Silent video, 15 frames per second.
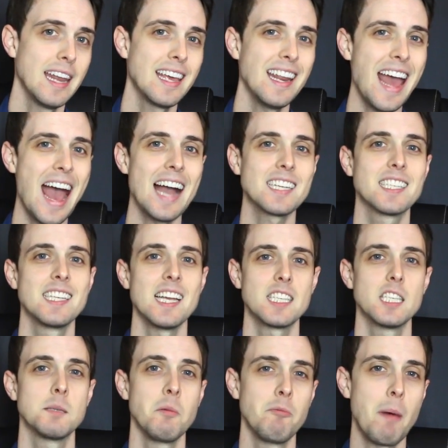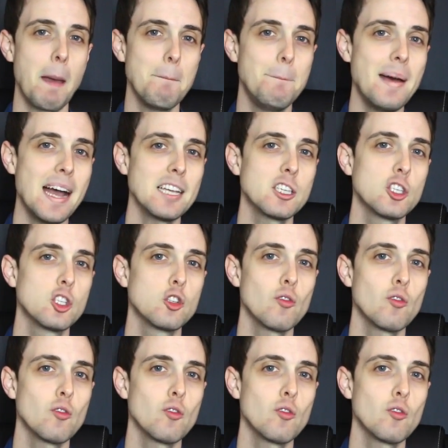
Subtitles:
and get access to some of my best